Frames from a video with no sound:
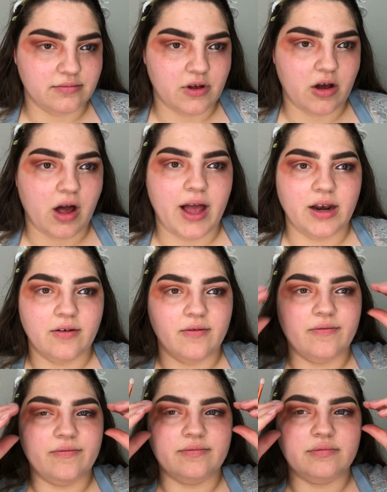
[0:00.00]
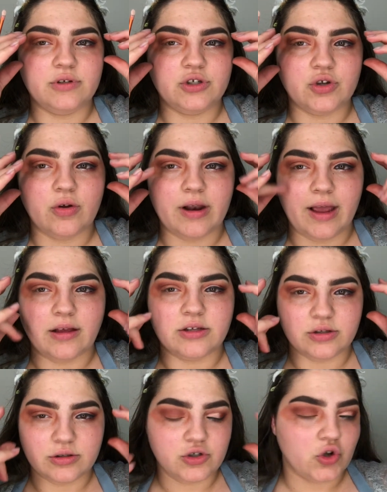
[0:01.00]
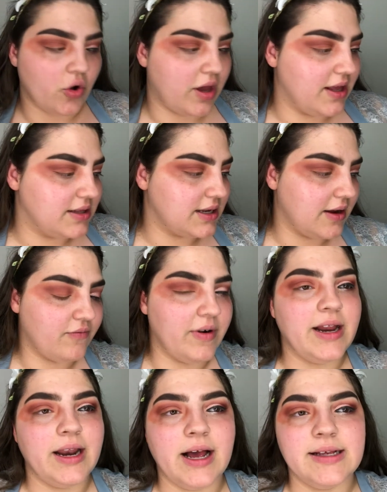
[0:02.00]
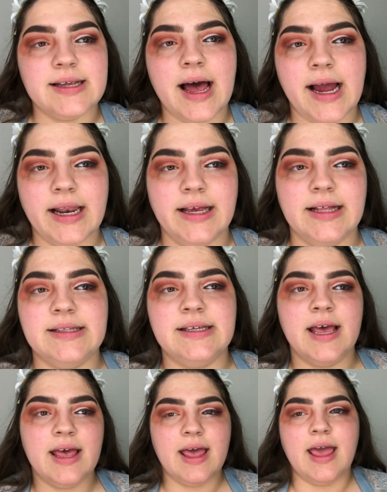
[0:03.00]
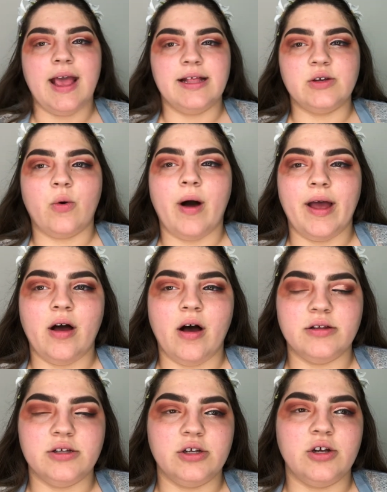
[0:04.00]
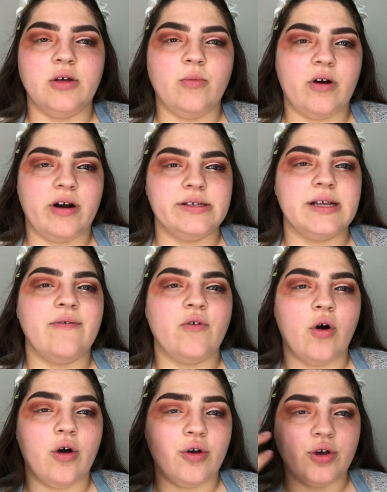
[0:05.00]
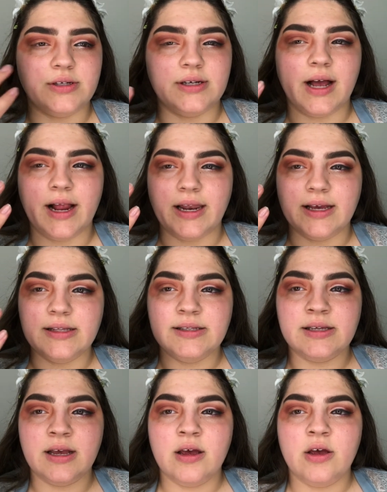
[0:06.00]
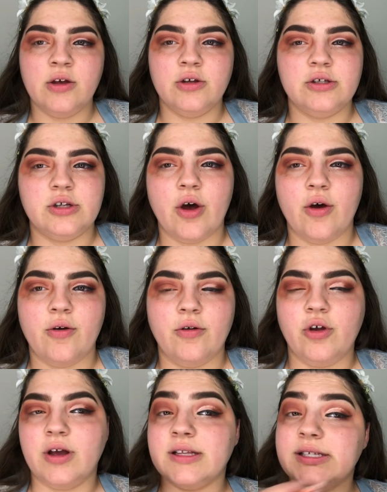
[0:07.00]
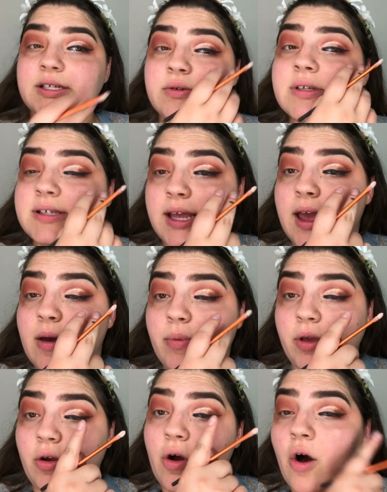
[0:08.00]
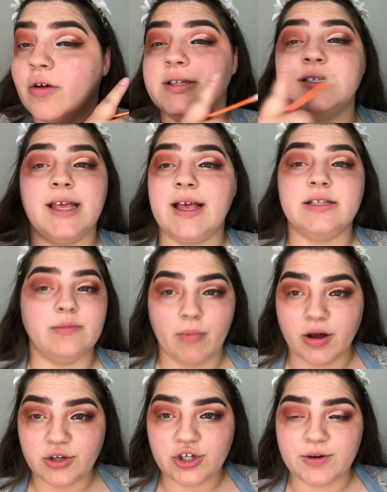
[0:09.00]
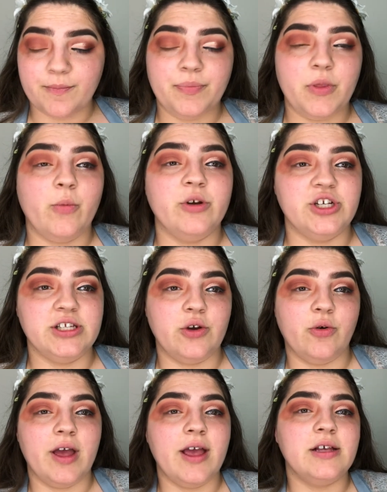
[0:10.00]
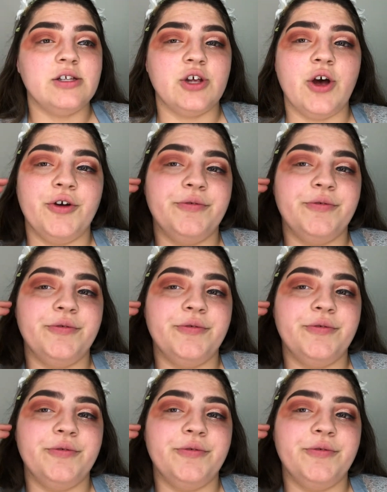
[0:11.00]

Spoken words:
are kind of like sockets, like really nice eyelids, it's quite hard to do them, whereas I've got hooded eyelids, so you can still see it but you can't see as much, which is annoying. So